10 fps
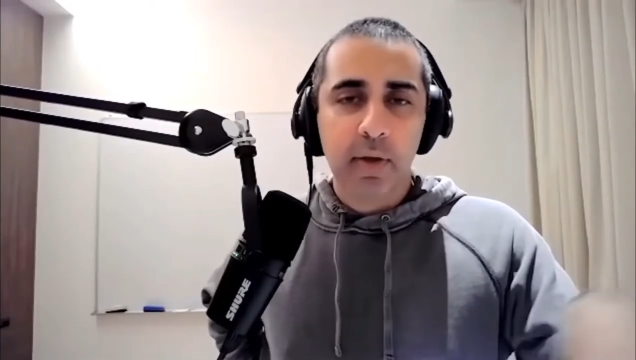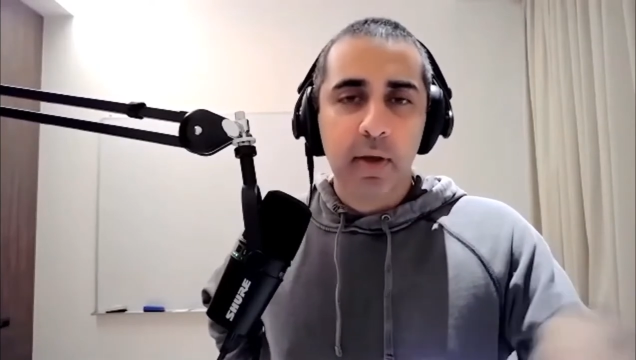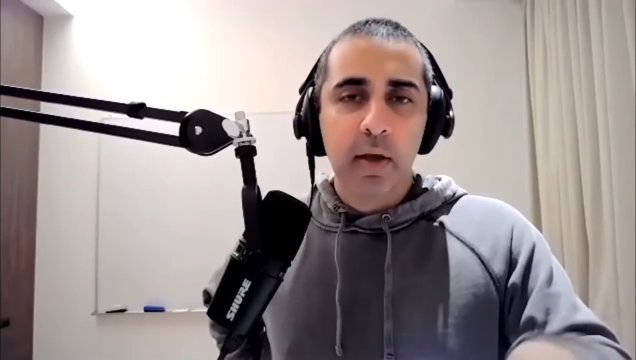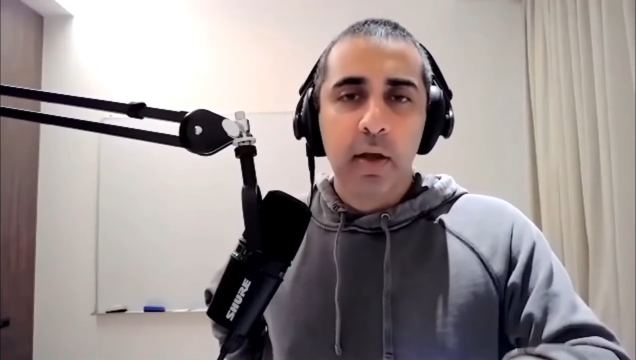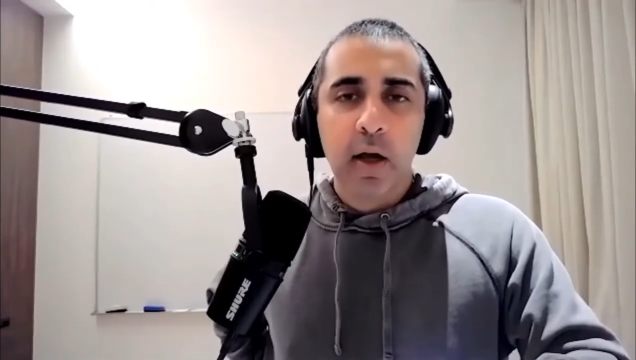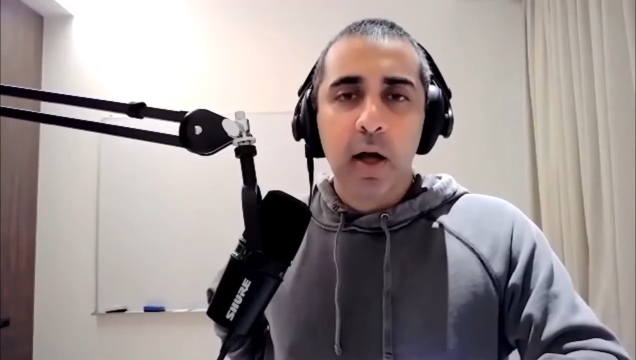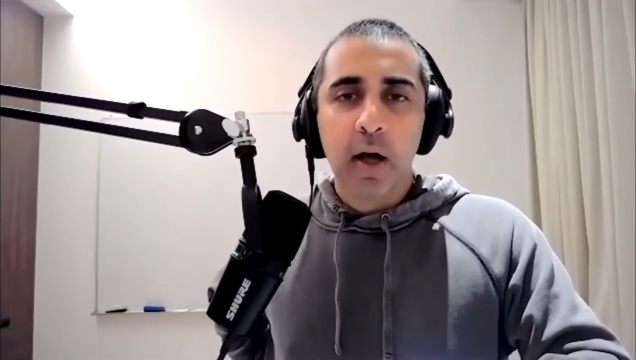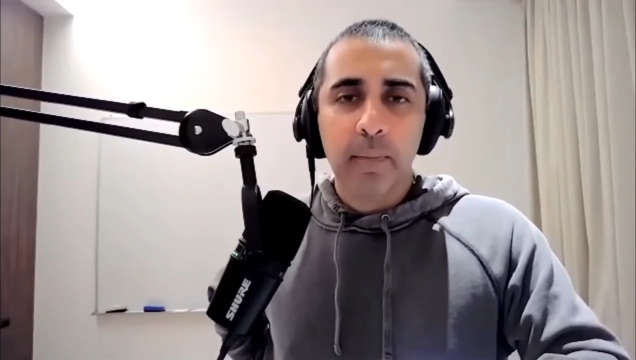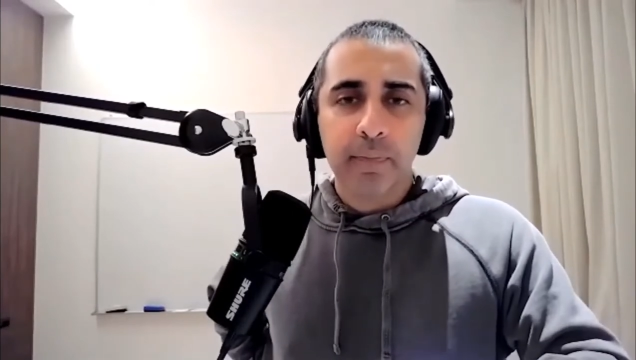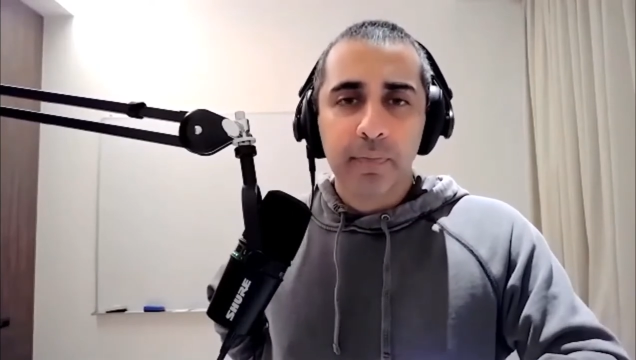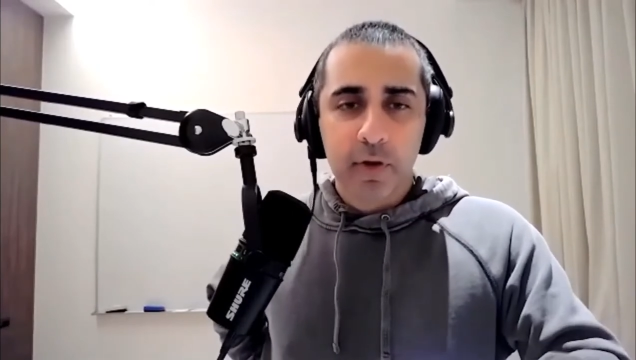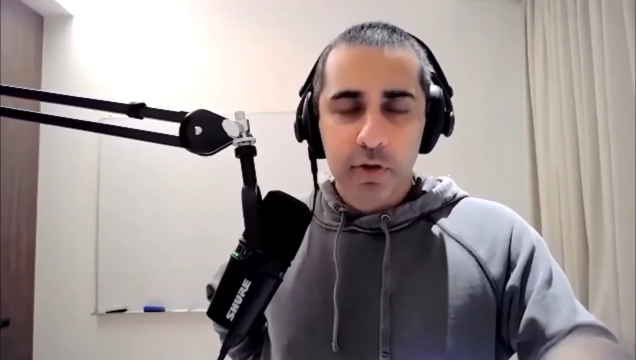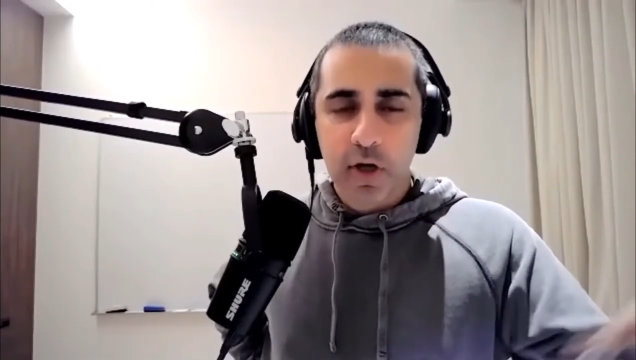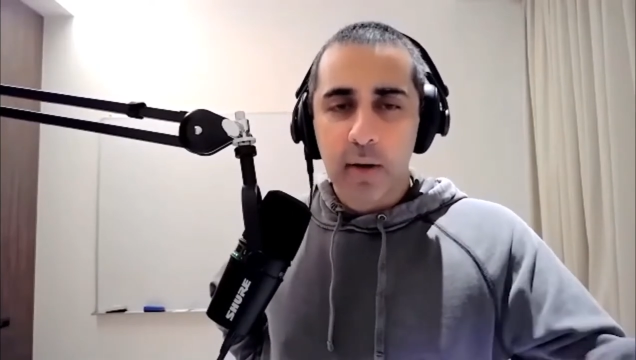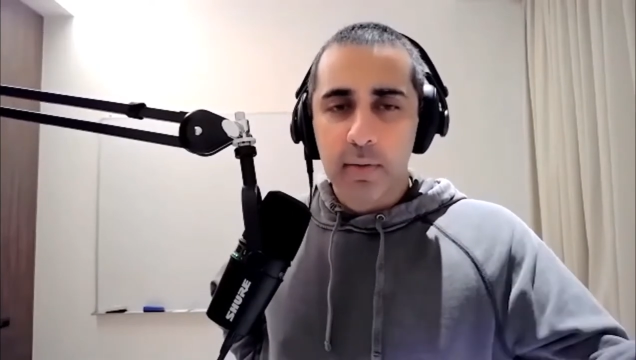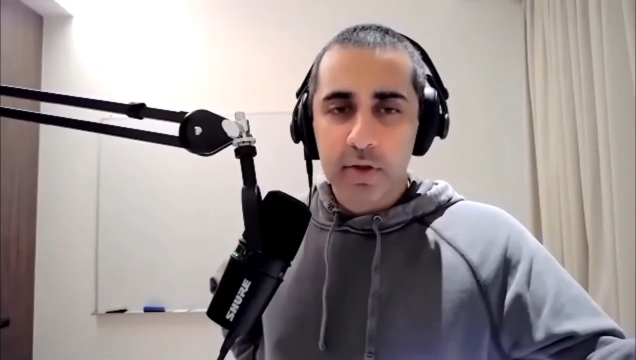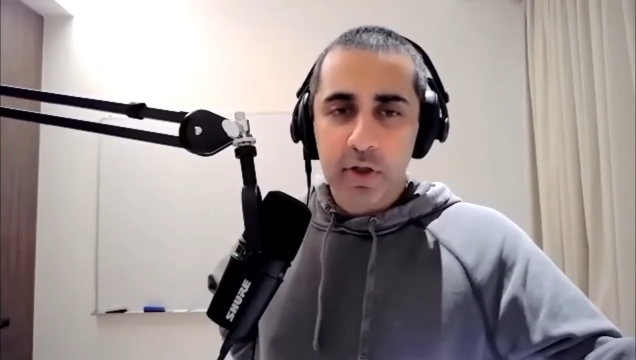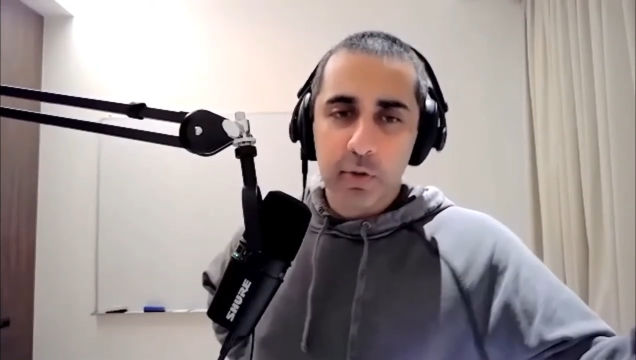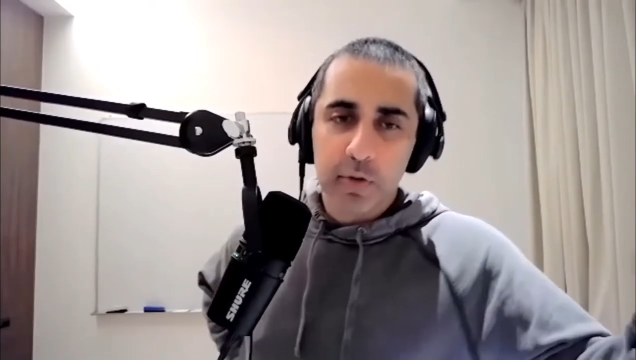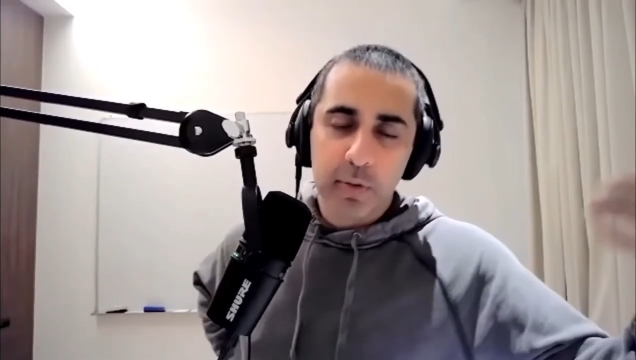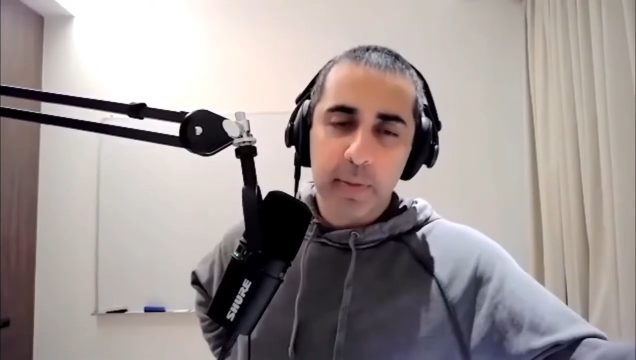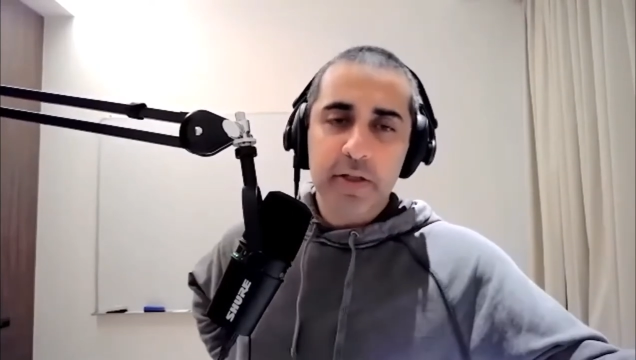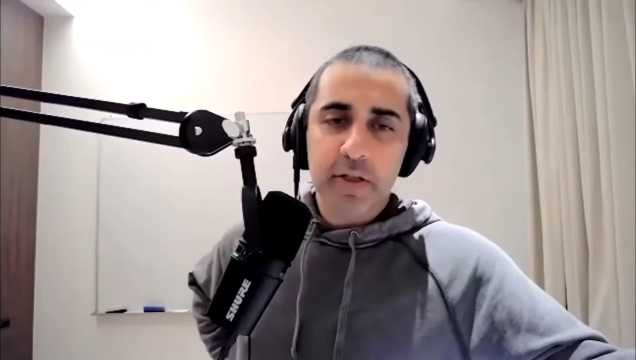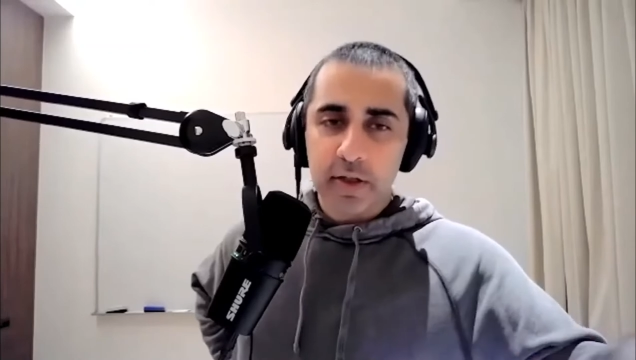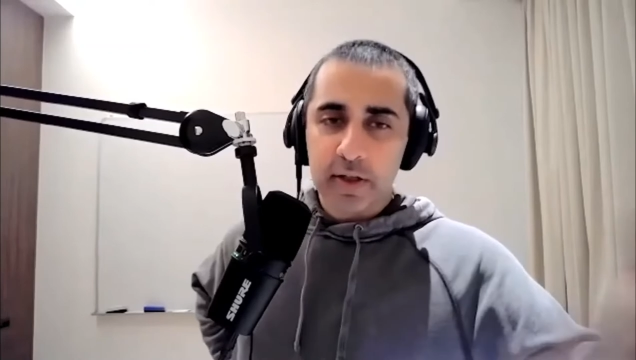Mm-hmm. Um, so, so basically,